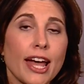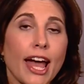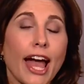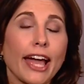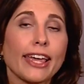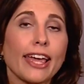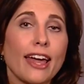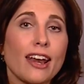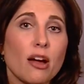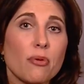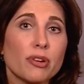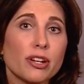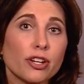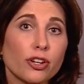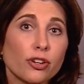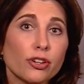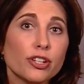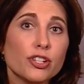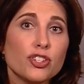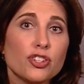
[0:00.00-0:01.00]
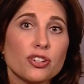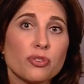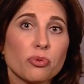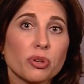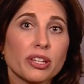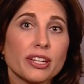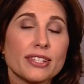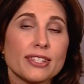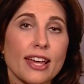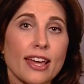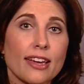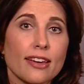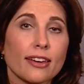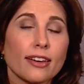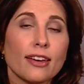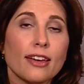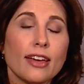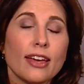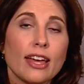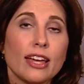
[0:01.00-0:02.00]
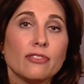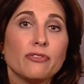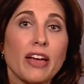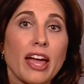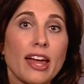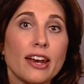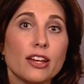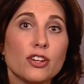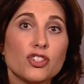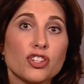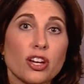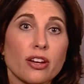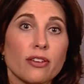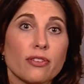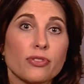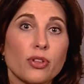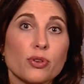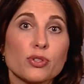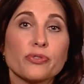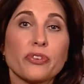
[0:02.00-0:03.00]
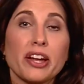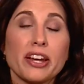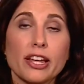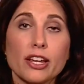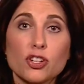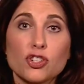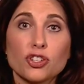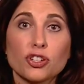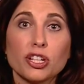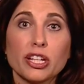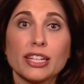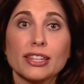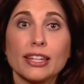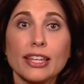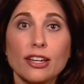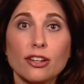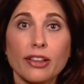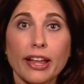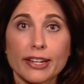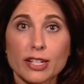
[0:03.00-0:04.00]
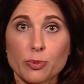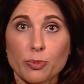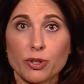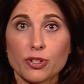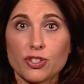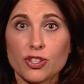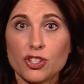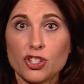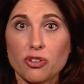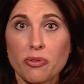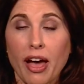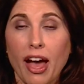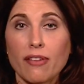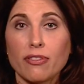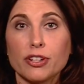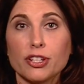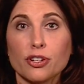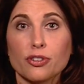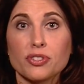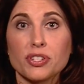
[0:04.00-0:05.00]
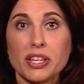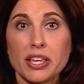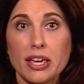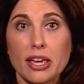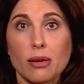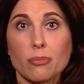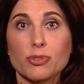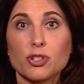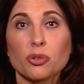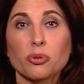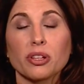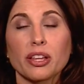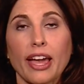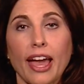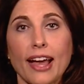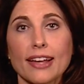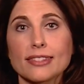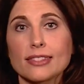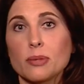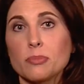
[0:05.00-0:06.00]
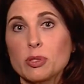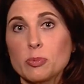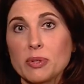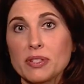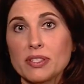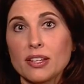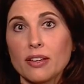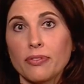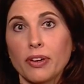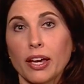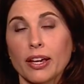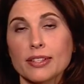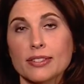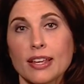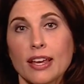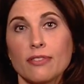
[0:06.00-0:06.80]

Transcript: Again, I would encourage you to really take advantage of those financial and legal experts that you have on your team to really ask them specifics